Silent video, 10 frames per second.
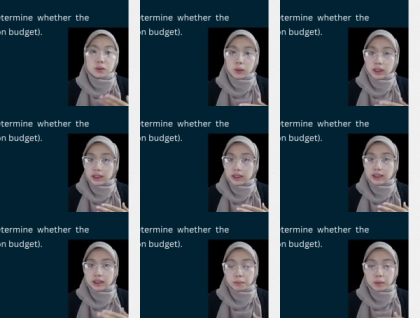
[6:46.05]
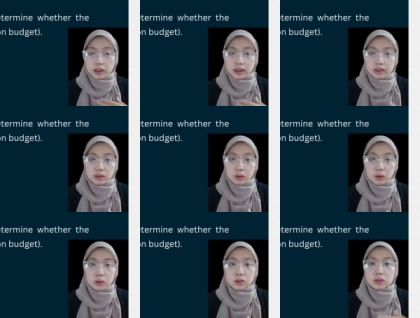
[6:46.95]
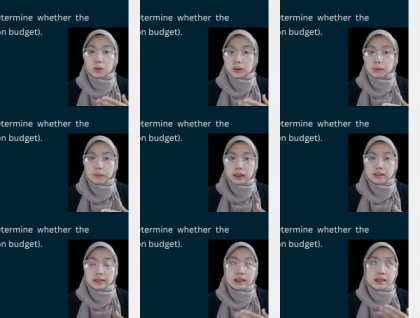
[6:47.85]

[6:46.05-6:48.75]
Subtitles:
whether the project's goals will meet,